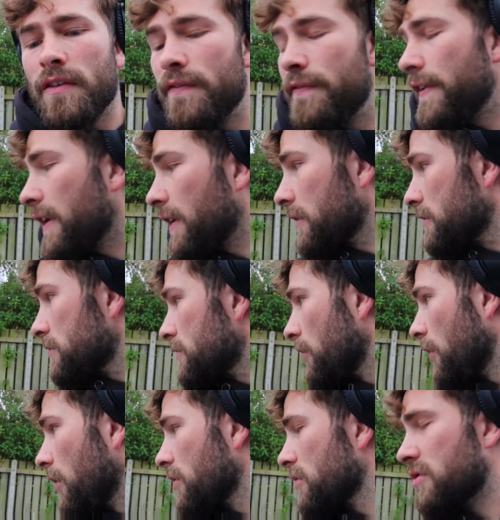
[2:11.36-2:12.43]
Fingers
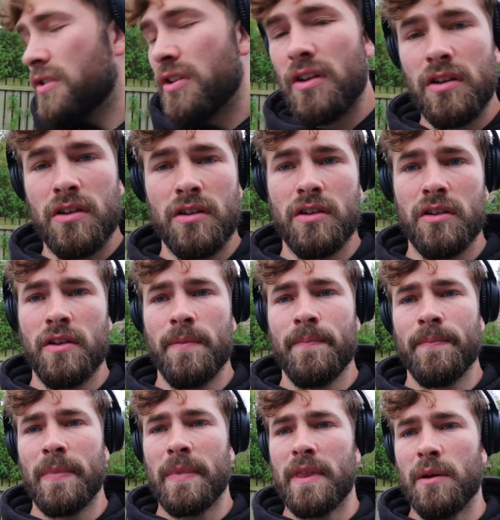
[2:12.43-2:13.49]
crossed
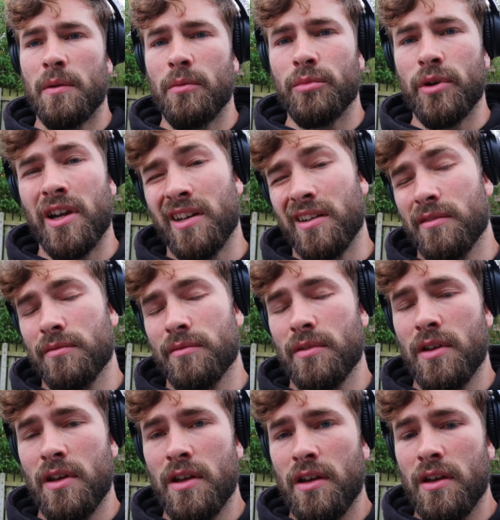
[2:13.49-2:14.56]
they won't break.
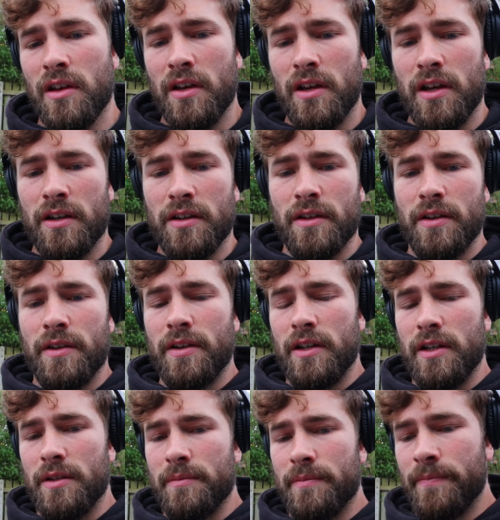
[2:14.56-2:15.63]

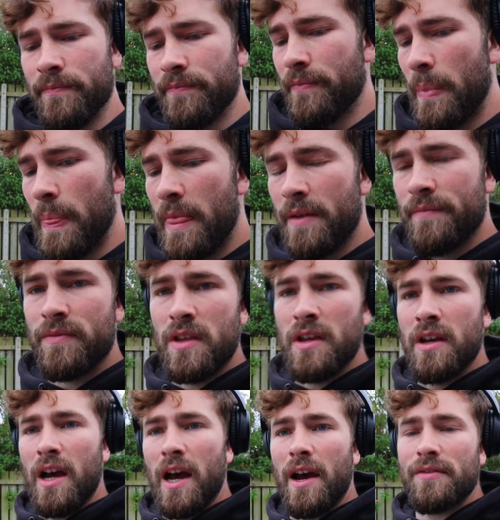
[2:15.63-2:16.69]
I
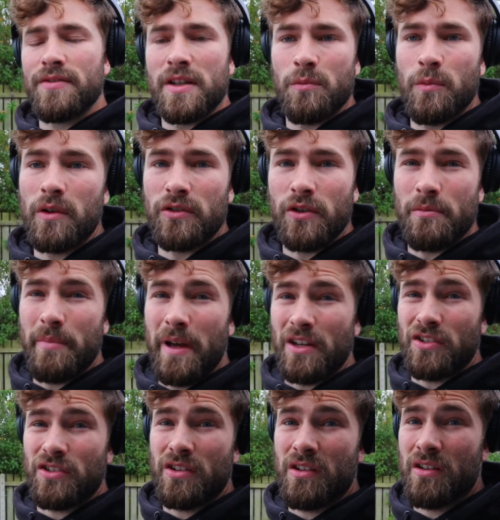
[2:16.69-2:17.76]
have seen Will doing
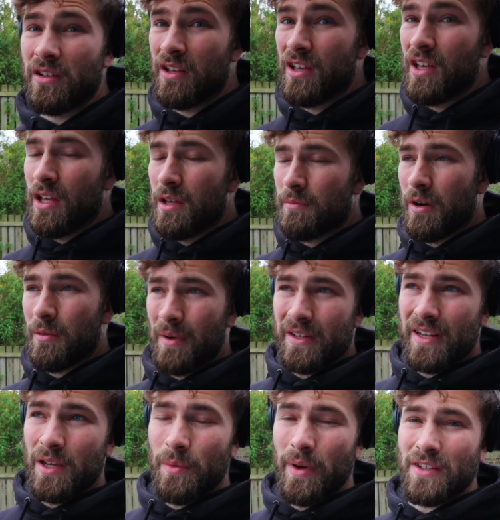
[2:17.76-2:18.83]
bench. Bear in mind
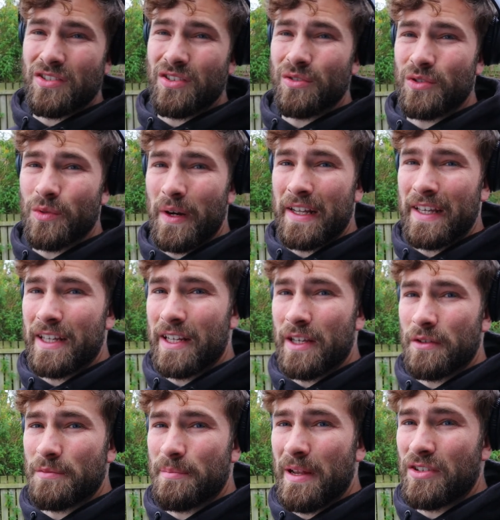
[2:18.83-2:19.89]
he weighs 220 and he
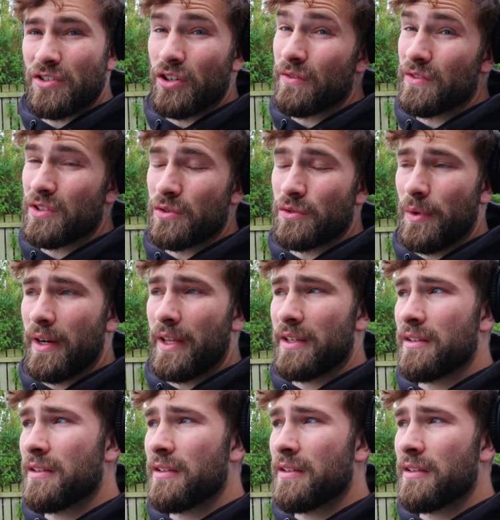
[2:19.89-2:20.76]
was benching over 220.